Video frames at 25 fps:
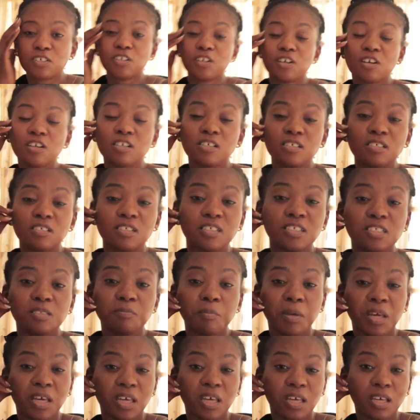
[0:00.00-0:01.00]
Girl is
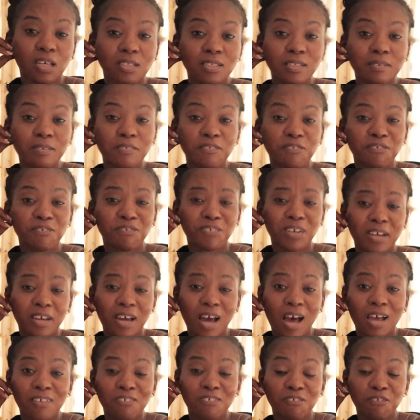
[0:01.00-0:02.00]
making
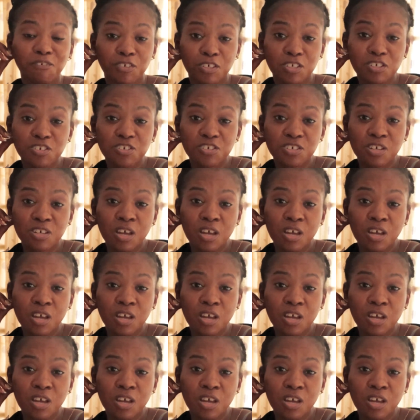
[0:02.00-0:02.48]
catfish,